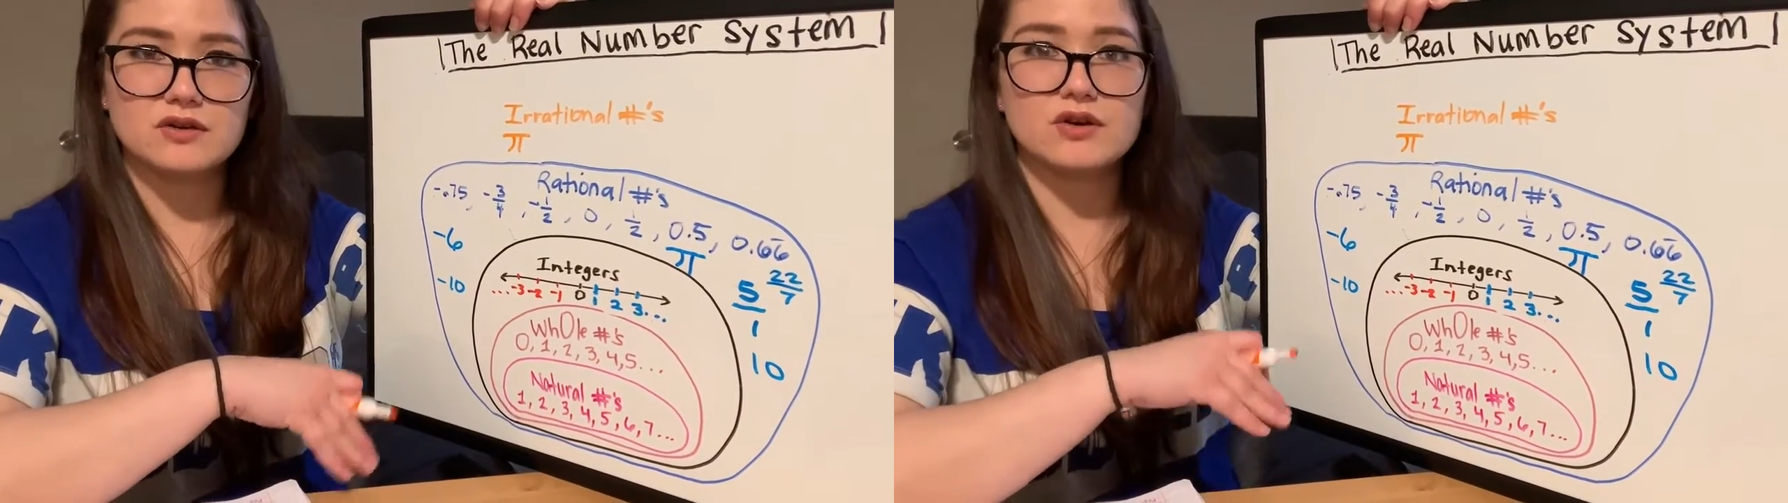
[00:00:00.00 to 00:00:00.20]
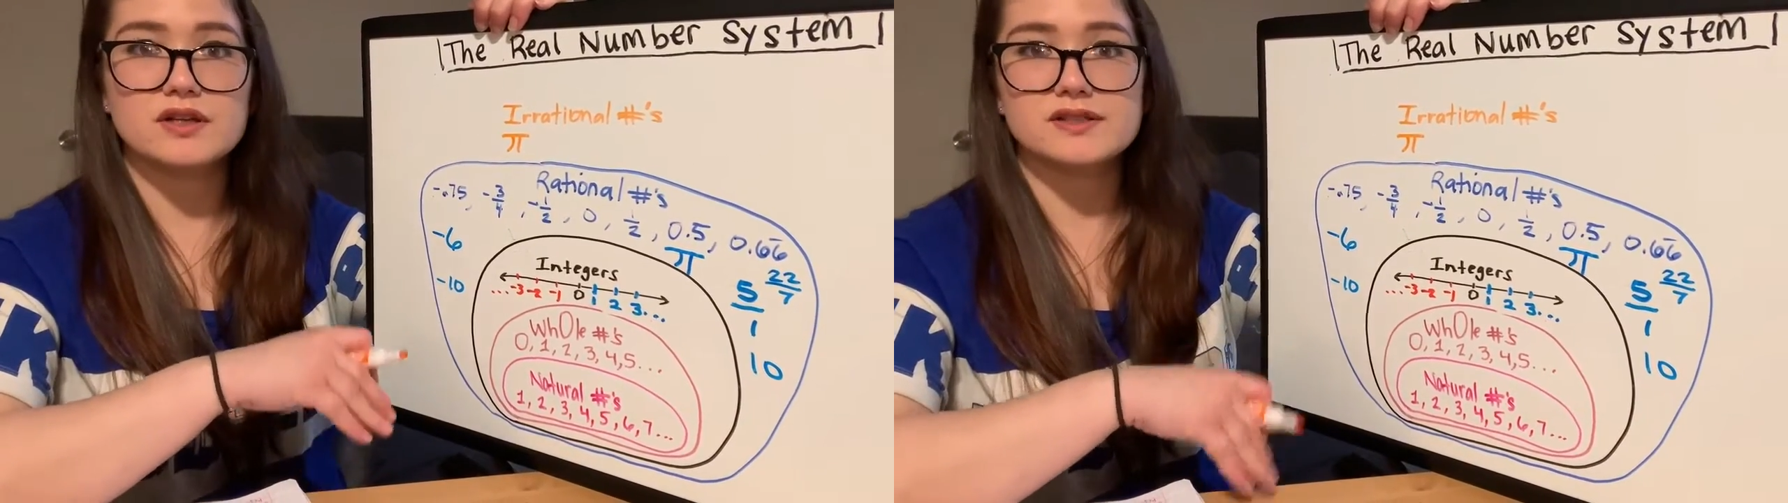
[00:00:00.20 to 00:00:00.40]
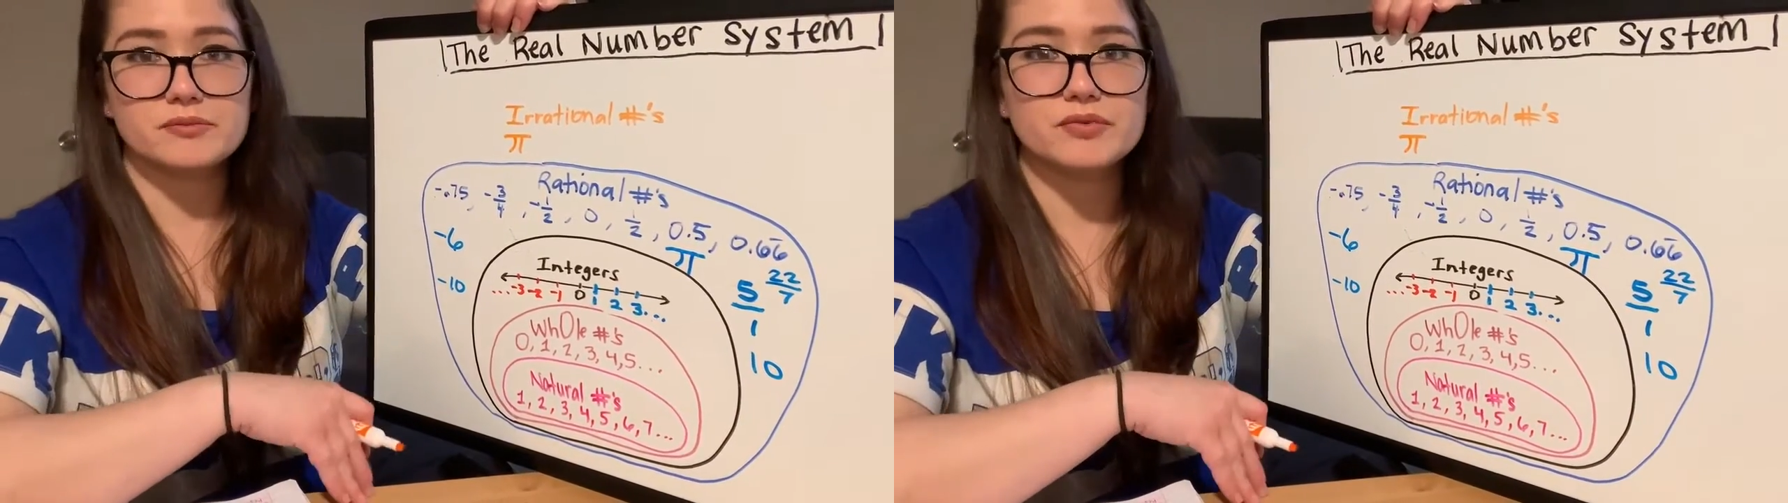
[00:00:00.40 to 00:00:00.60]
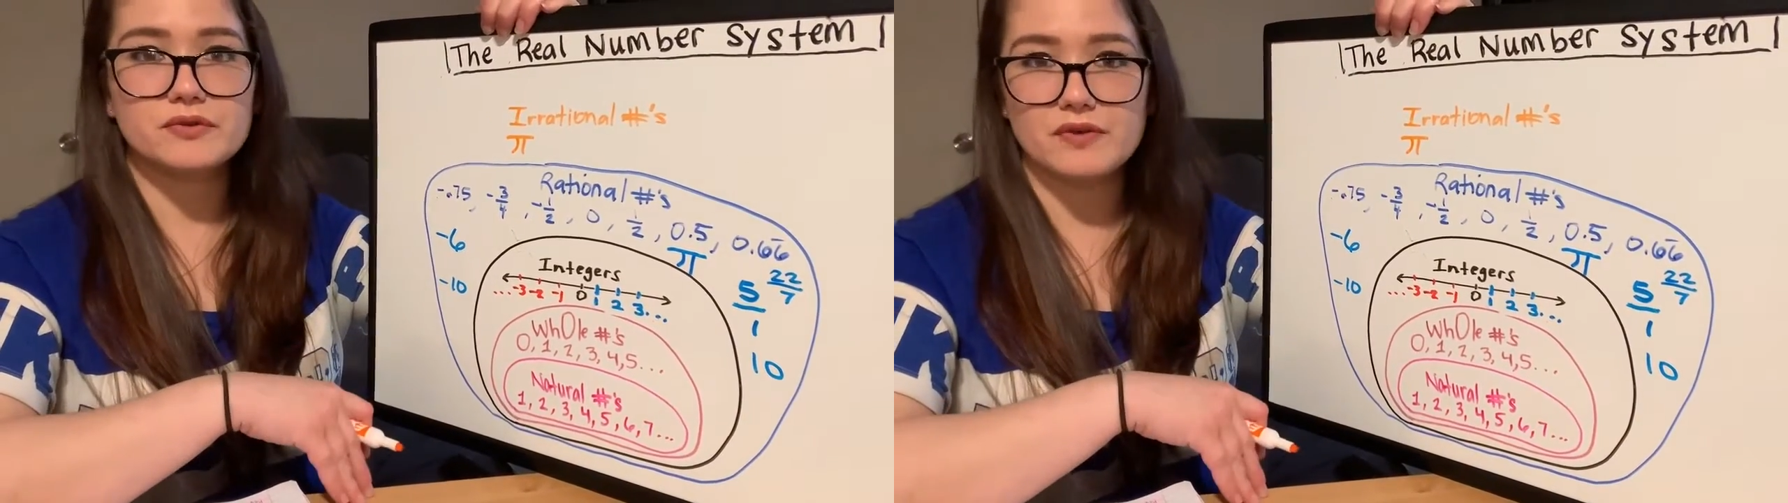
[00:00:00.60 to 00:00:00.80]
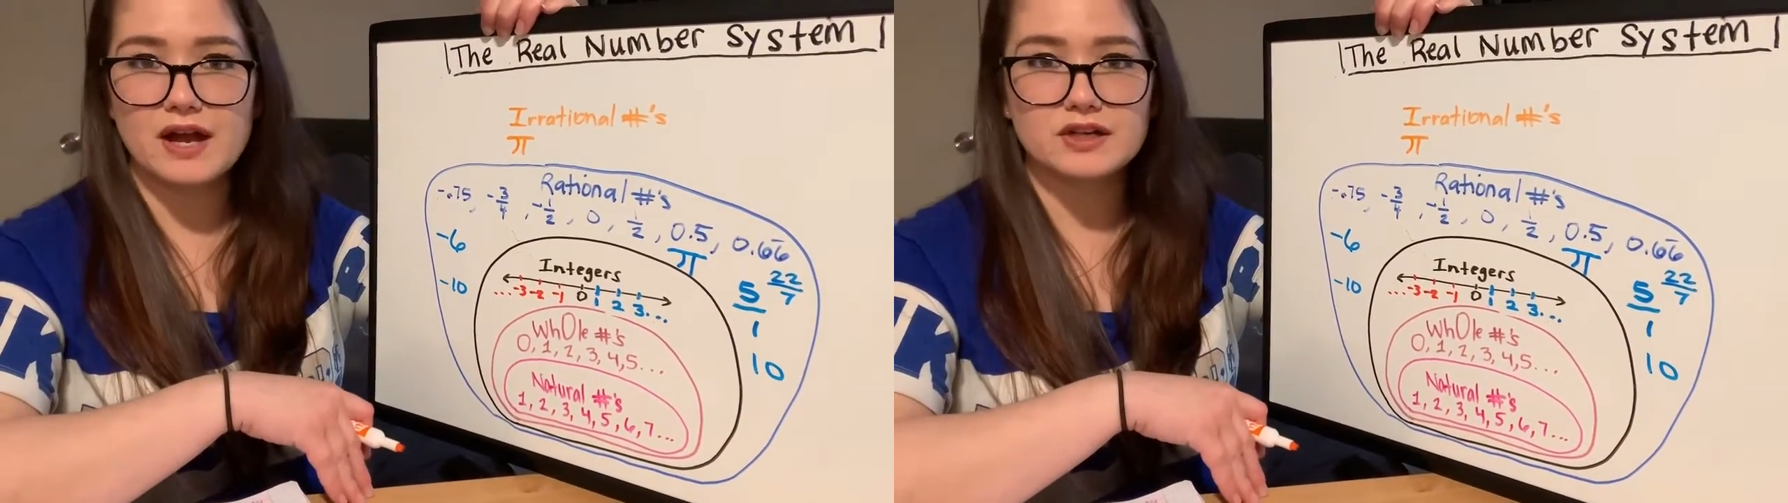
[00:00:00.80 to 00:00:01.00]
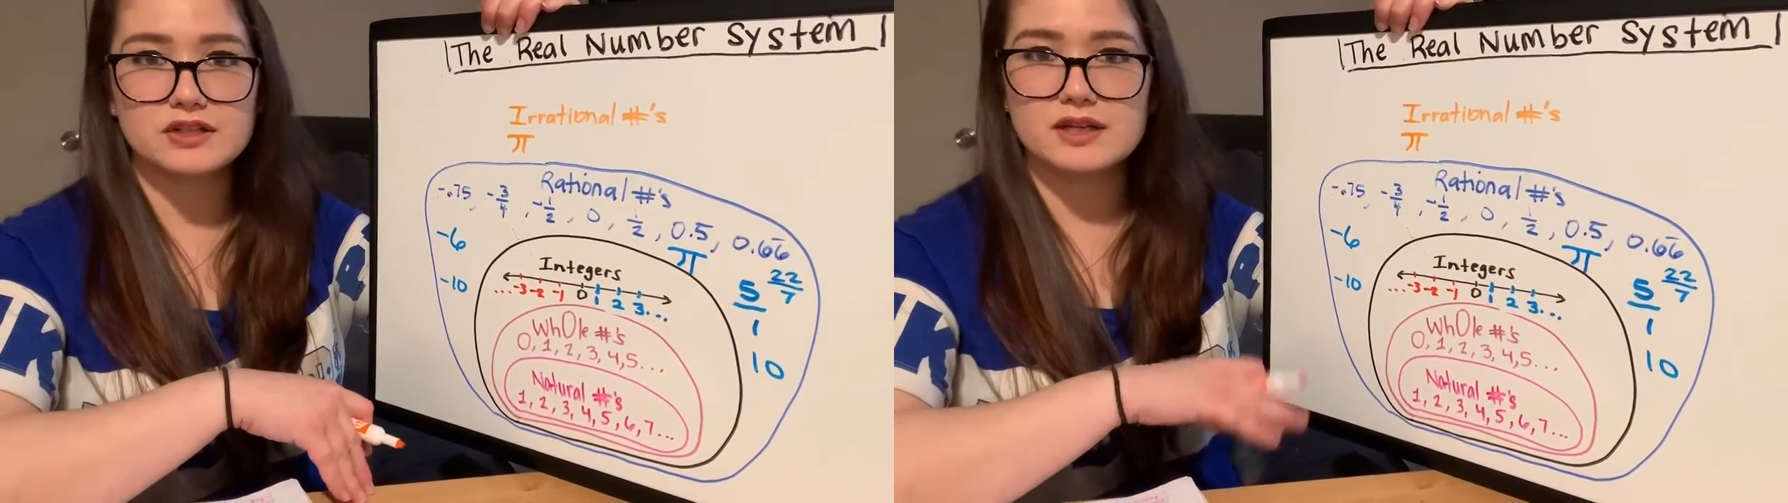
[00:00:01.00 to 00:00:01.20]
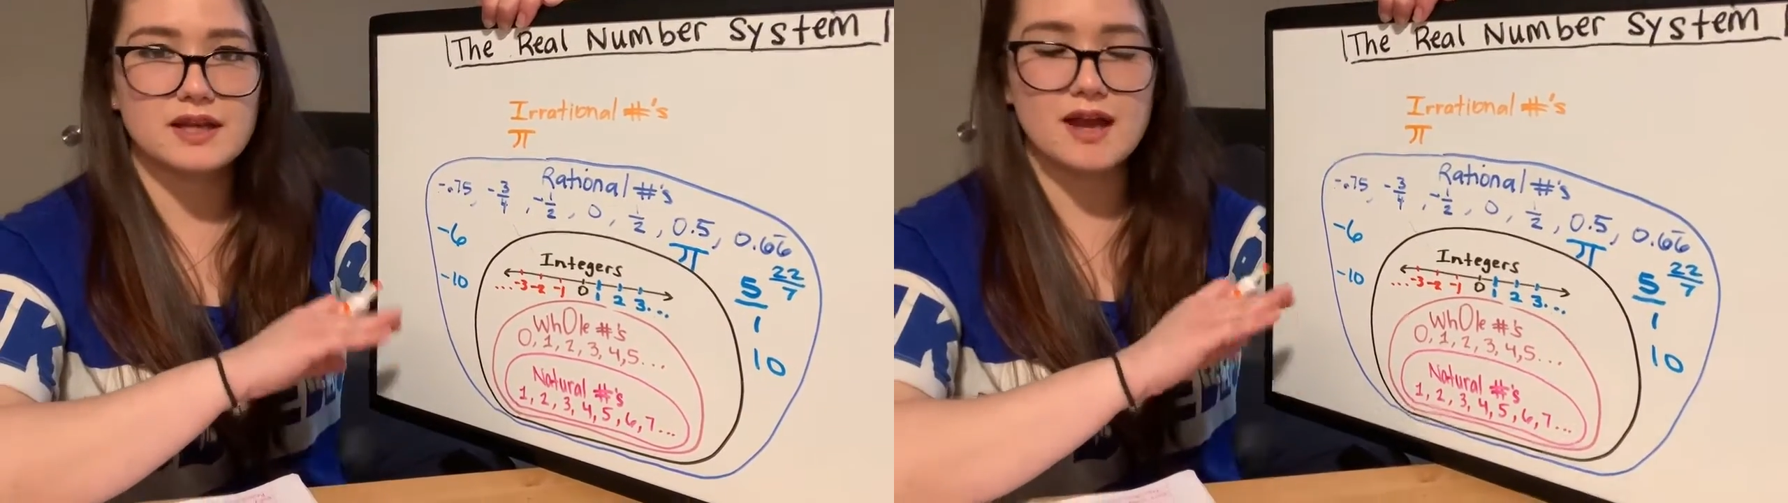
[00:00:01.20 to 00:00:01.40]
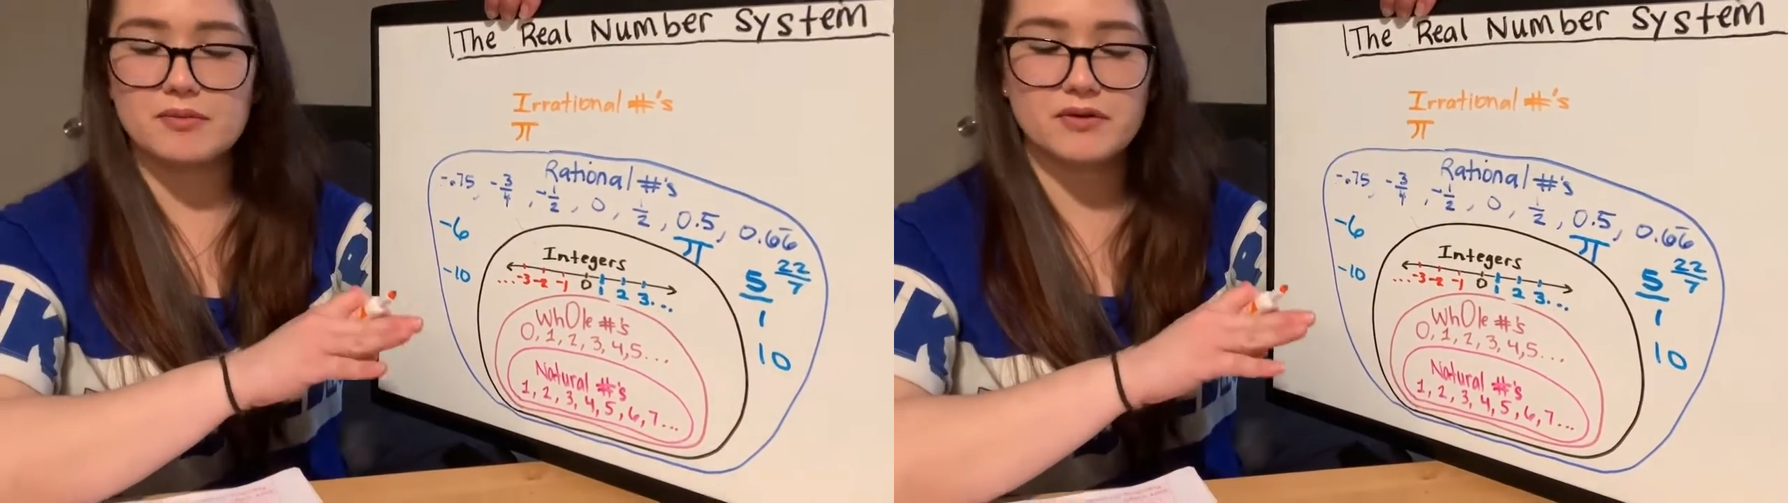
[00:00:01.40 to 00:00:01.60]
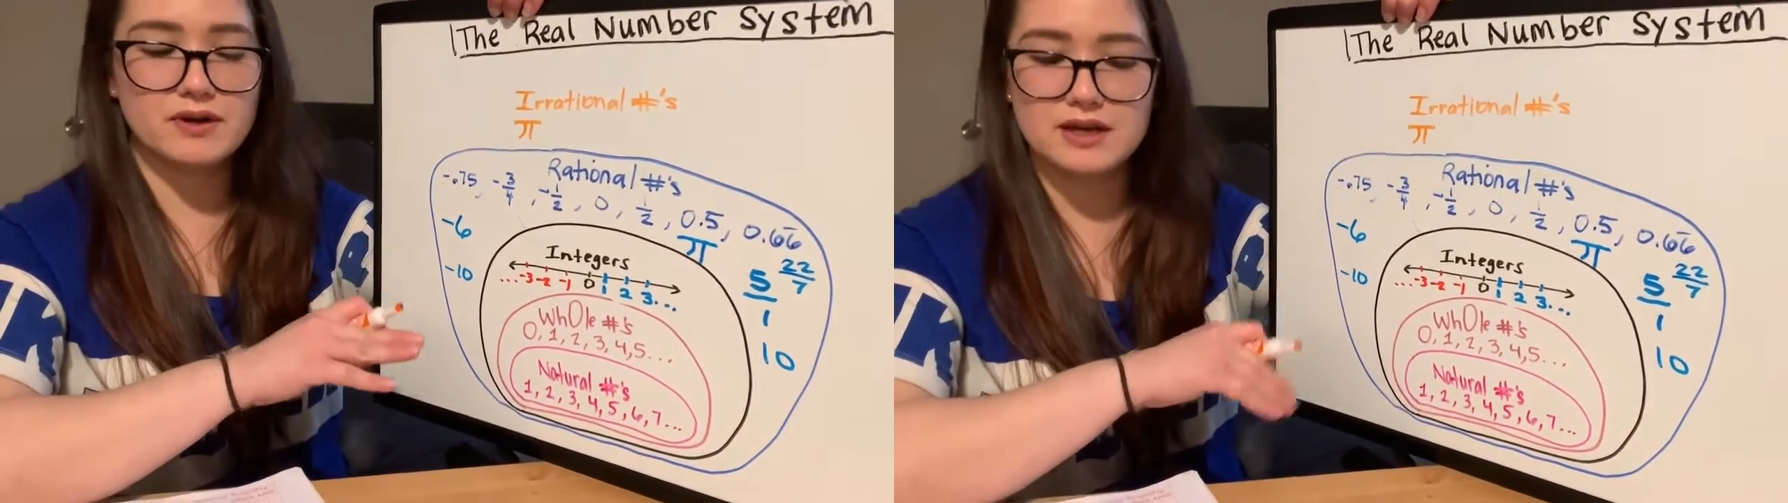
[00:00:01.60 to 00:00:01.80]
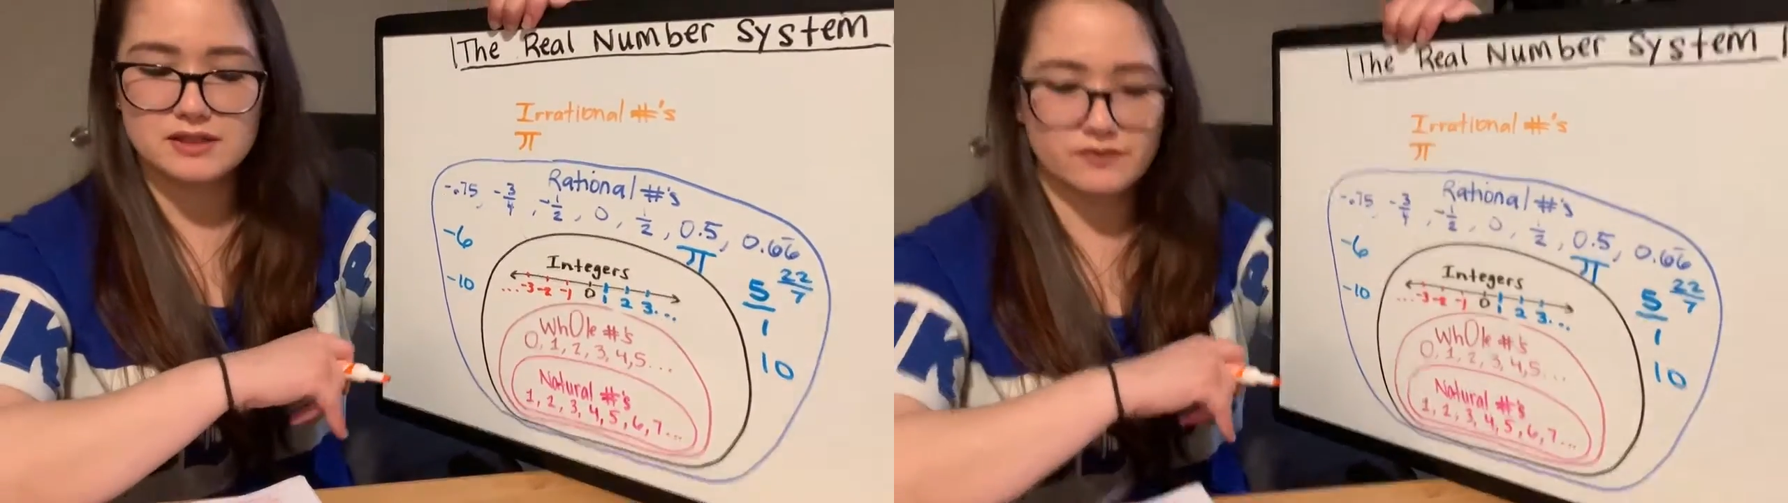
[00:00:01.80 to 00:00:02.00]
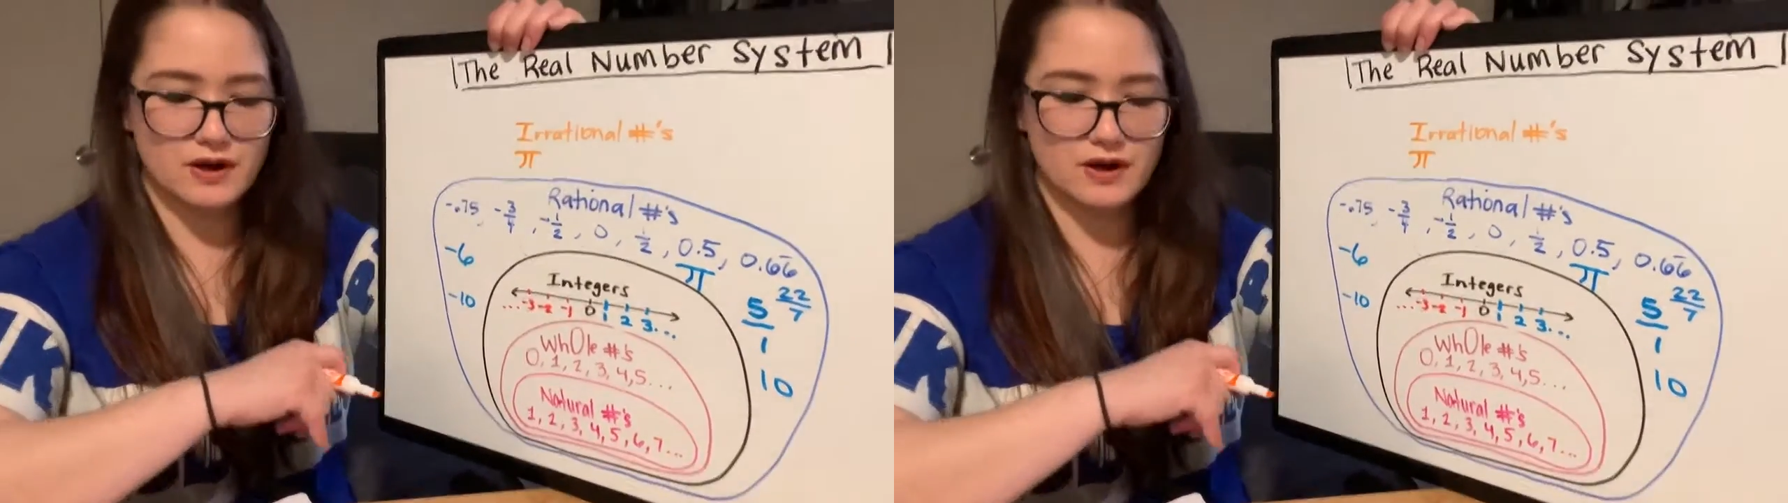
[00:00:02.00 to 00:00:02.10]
or a simple fraction. It can't be written as a